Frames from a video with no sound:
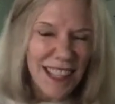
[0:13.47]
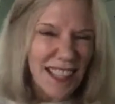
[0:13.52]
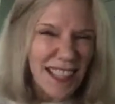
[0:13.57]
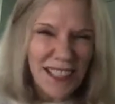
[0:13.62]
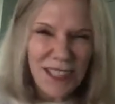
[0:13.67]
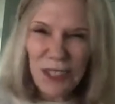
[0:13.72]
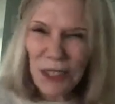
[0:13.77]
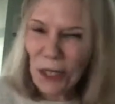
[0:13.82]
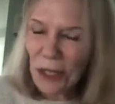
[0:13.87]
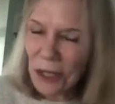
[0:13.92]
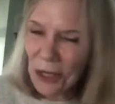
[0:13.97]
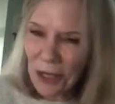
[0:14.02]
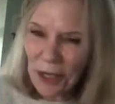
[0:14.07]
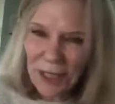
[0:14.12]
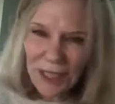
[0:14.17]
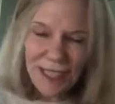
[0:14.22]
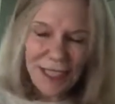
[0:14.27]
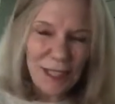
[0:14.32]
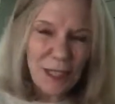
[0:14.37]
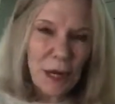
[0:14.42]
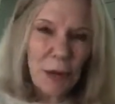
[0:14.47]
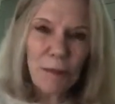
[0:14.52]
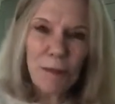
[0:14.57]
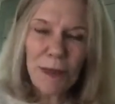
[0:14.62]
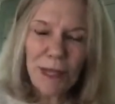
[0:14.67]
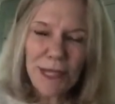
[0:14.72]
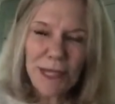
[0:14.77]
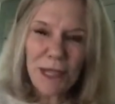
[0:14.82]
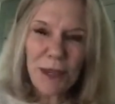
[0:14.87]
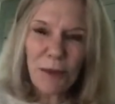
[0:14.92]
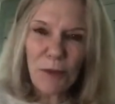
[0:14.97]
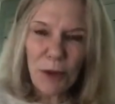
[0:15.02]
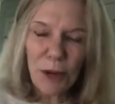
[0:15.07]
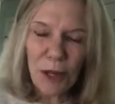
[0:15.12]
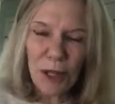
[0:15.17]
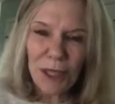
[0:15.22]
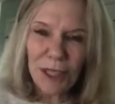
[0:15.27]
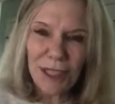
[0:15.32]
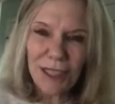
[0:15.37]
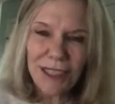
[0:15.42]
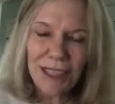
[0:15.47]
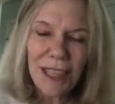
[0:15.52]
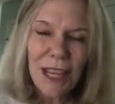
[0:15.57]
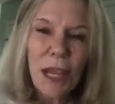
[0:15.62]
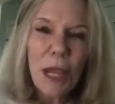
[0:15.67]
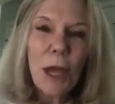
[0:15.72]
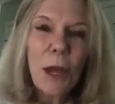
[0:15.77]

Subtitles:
and it's good in our busy world.